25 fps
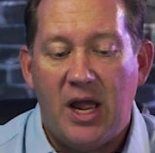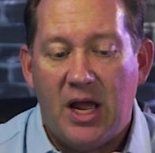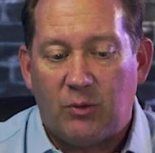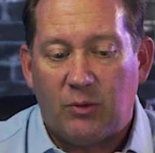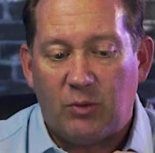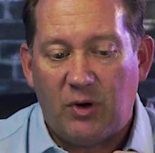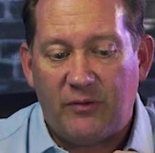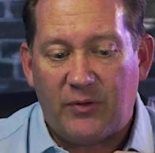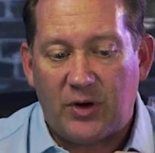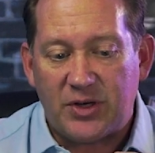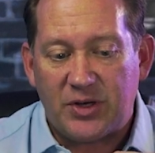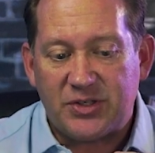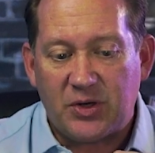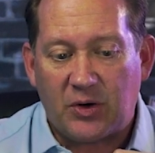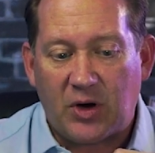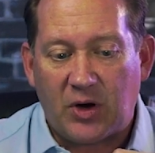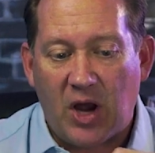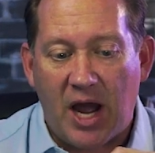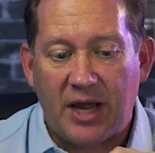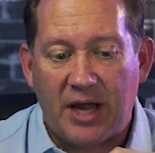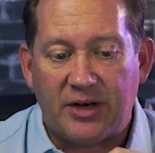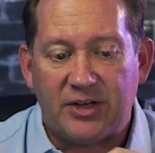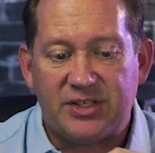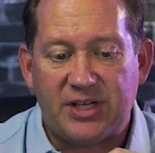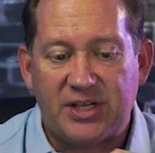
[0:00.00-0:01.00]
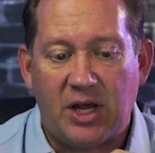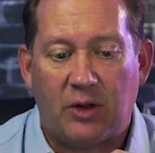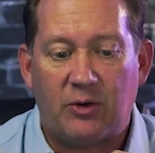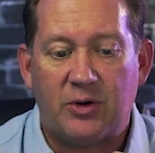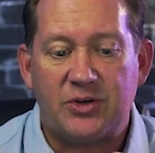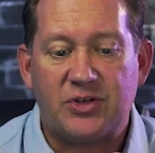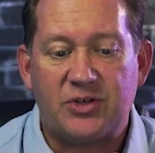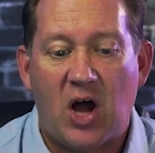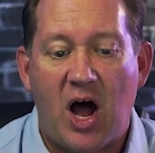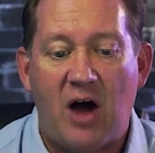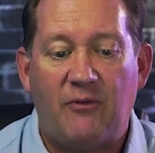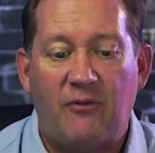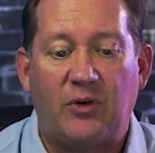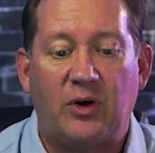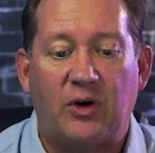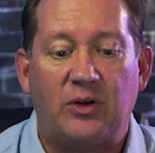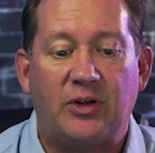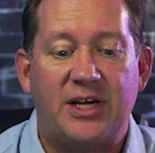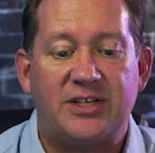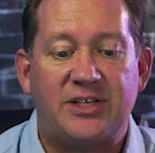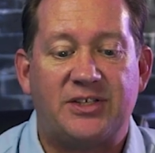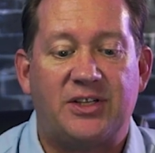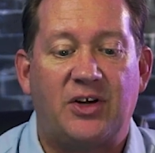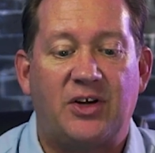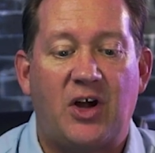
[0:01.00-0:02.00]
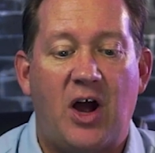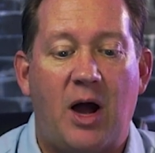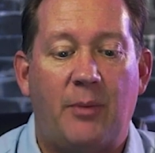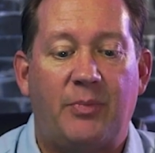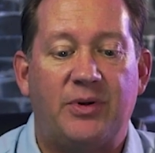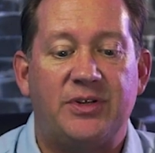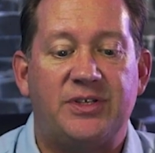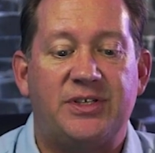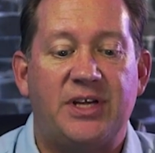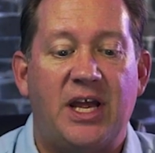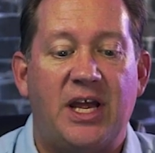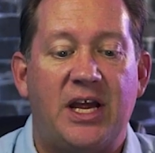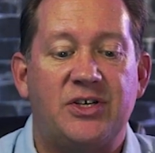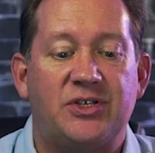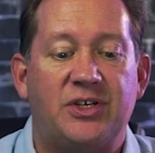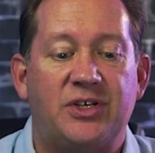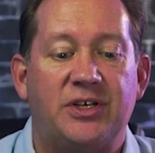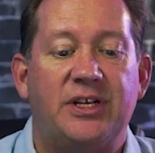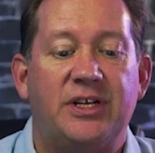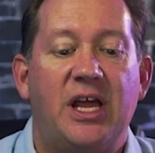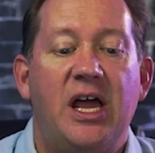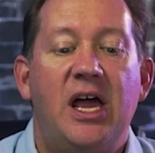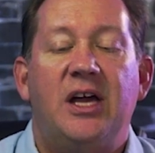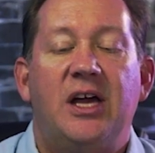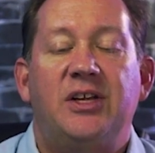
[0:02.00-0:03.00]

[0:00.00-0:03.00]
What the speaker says: We've also got seller's offer less than compensation.